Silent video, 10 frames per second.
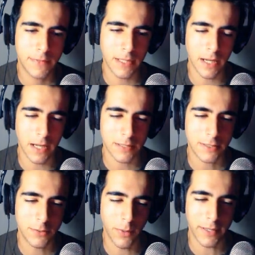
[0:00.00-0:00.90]
Ah,
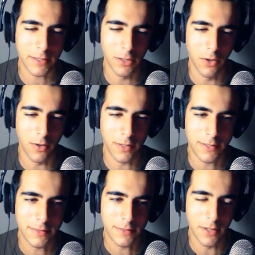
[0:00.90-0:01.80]
sweet
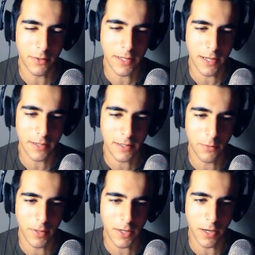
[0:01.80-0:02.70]
lord! Okay,
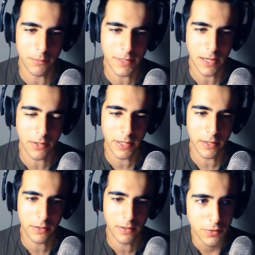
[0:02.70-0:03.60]
can we calm down
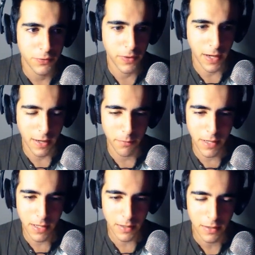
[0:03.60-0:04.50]
now? Fuck
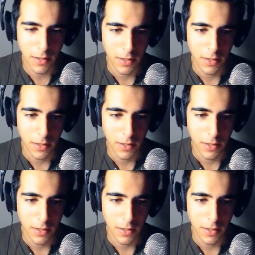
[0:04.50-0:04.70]
me!